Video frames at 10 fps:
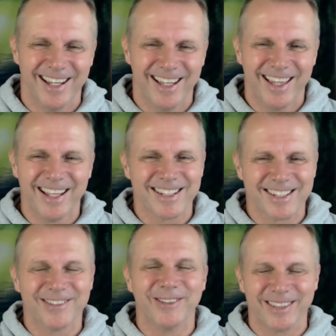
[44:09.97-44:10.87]
That's
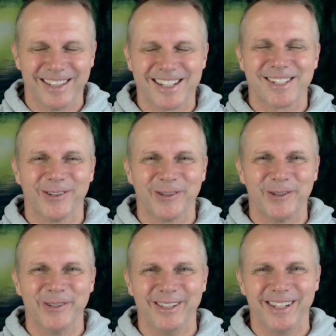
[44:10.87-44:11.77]
all
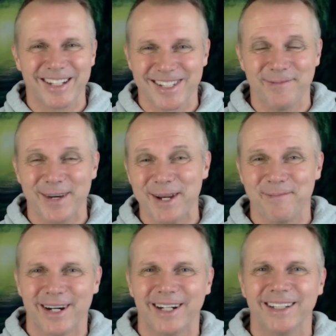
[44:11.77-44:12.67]
good. That's the main
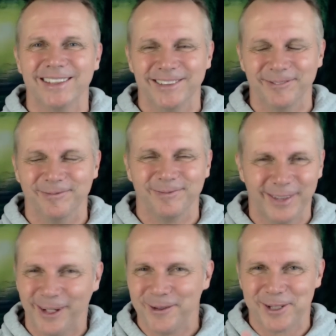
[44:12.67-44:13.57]
part.
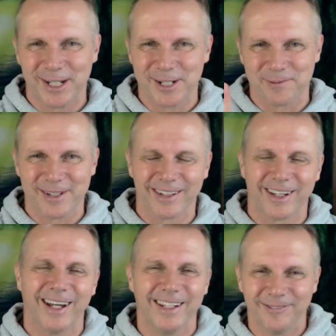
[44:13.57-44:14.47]
No judgment,
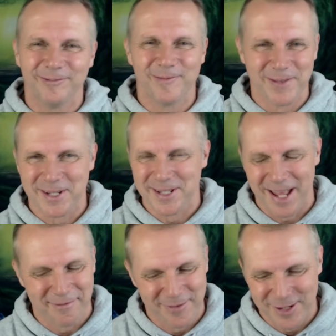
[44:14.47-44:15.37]
okay?
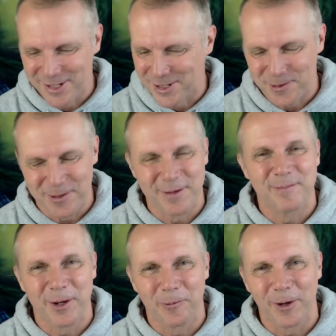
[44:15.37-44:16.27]
Just do it and
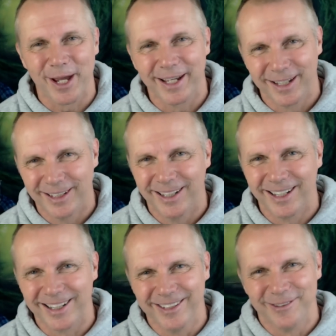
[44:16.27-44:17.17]
be aware
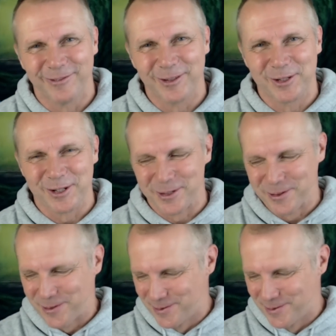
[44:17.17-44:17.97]
of what you do.